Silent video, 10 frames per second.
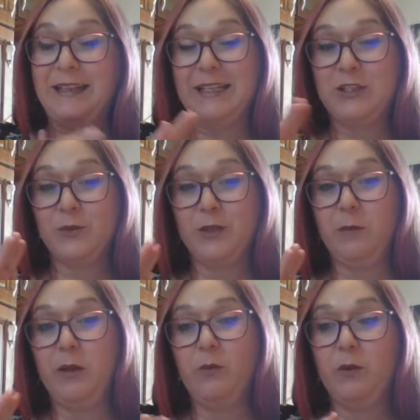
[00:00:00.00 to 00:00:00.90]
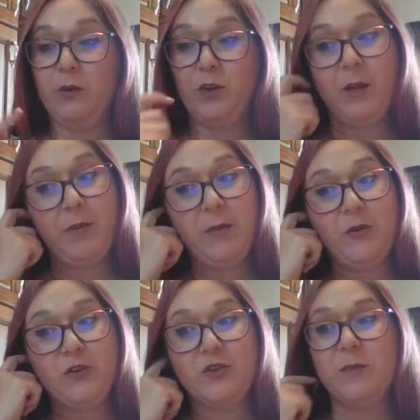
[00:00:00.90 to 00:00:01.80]
That's the really big one when you're coming up
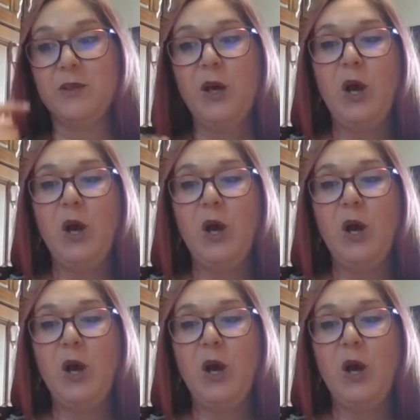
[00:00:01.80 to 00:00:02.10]
with a script.